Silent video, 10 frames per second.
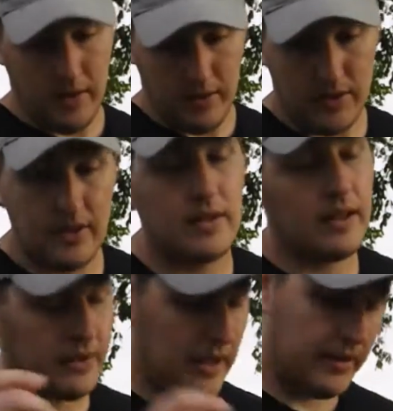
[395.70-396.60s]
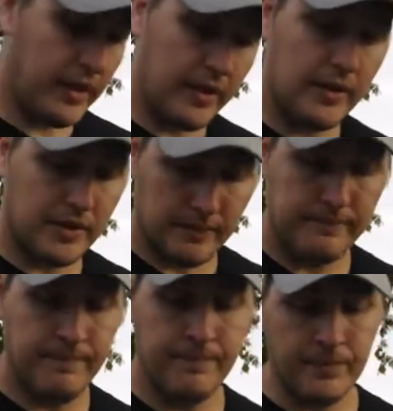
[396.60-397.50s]
since I tried theirs,
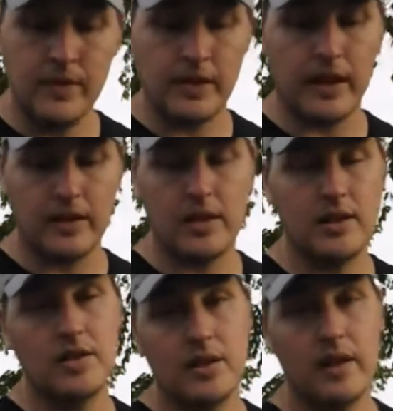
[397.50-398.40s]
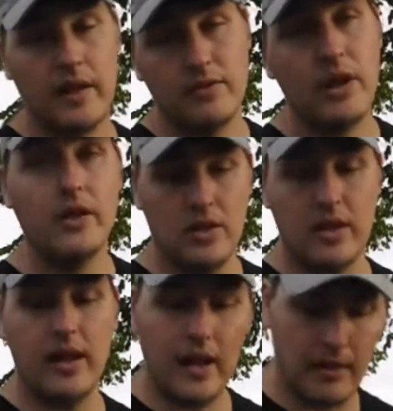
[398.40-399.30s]
they changed the
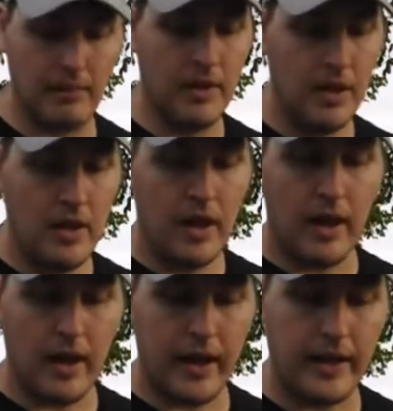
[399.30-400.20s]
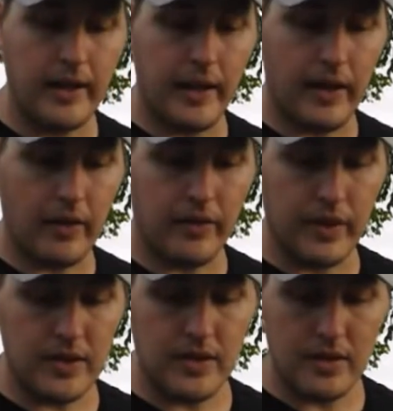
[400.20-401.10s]
game. Alright, now
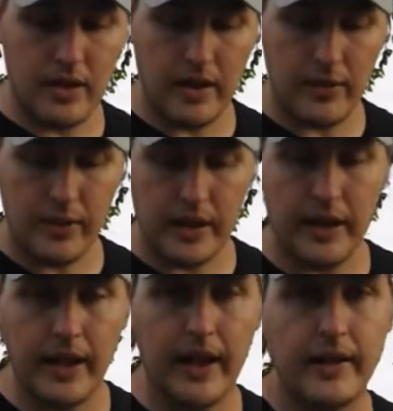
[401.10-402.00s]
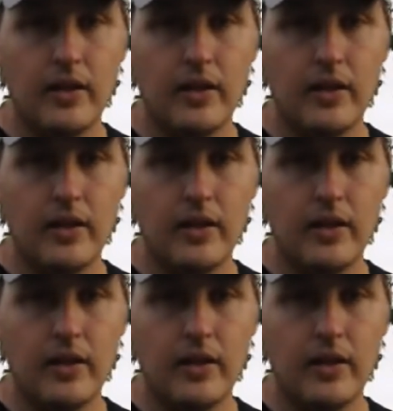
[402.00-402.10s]
this is another one that I got